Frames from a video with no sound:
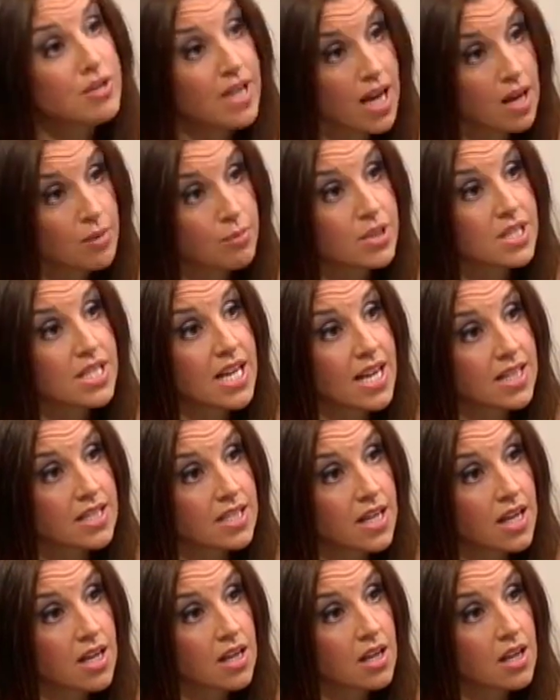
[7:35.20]
you can protect it.
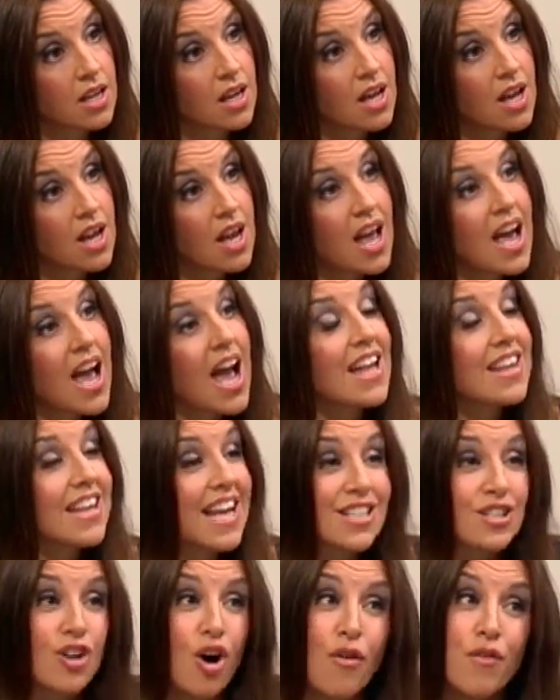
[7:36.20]
So you pay for that. And
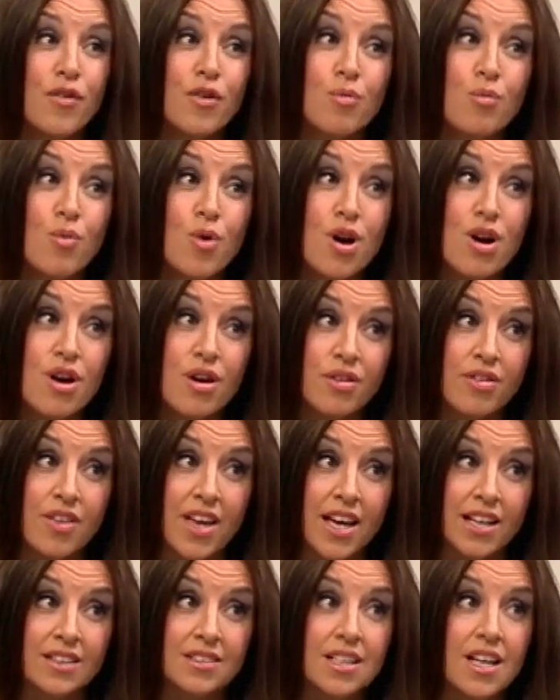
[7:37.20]
that's often worth
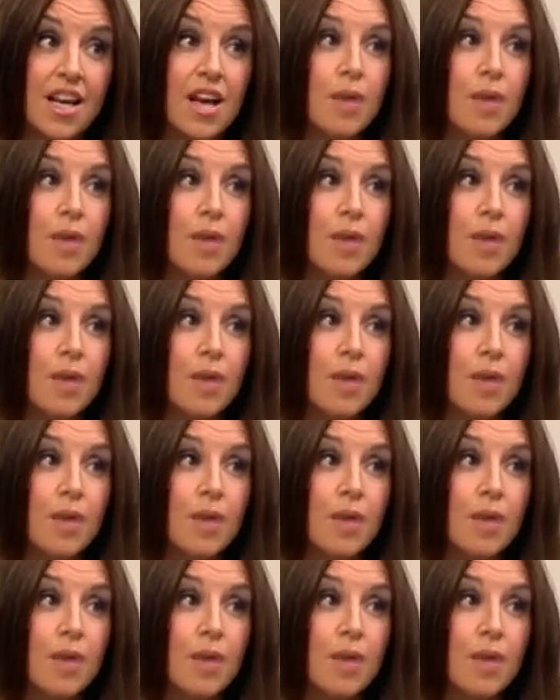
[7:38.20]
it.